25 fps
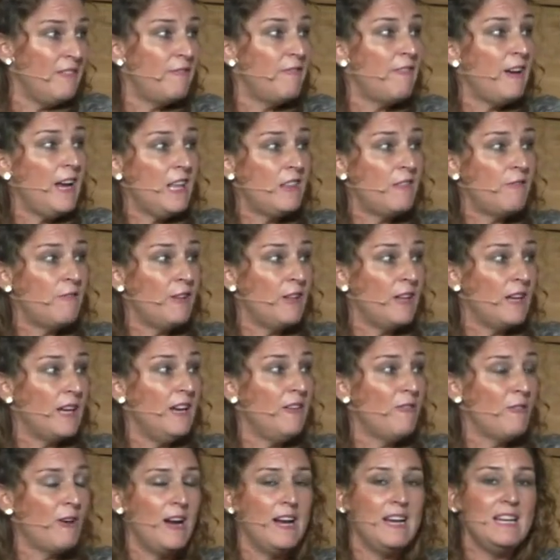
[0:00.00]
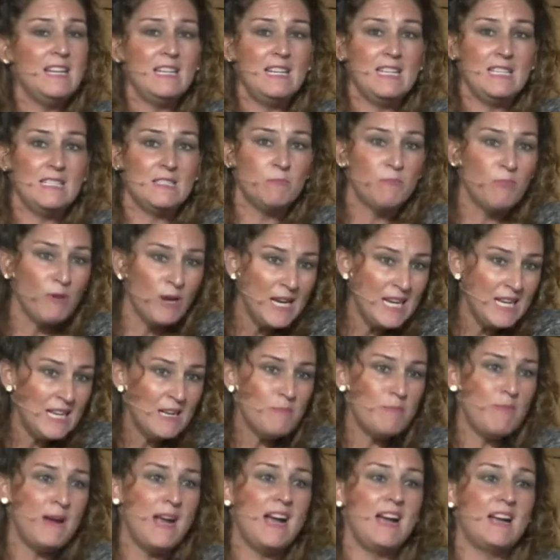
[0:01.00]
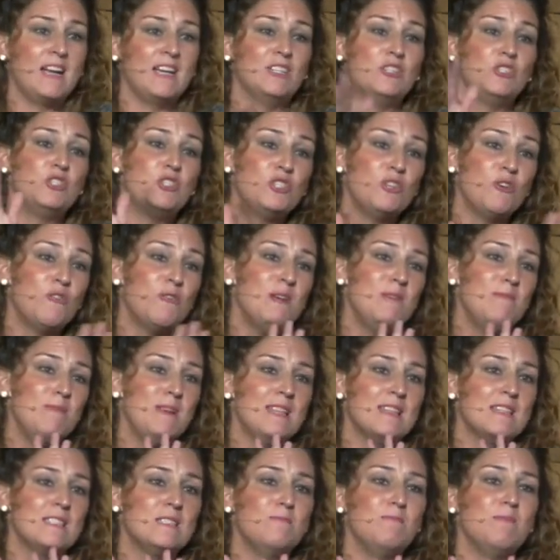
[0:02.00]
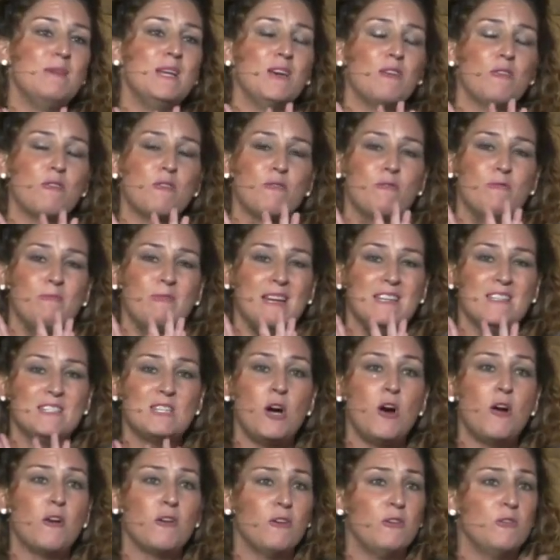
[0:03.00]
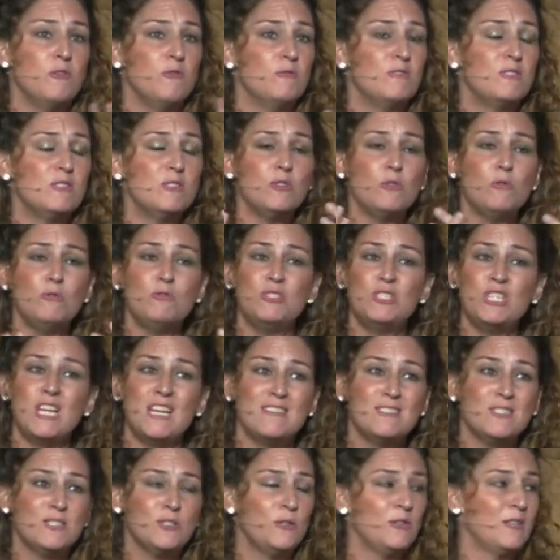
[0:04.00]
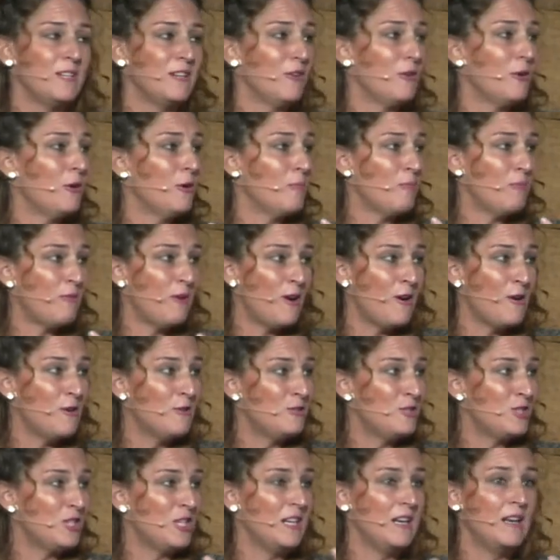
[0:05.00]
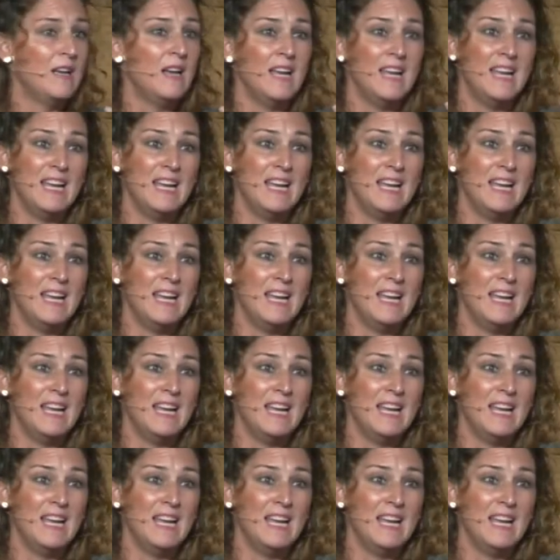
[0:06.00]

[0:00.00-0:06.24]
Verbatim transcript: faithfully right yep. he's bringing it back and showing me this mirror through my daughter who is so gentle in her approach and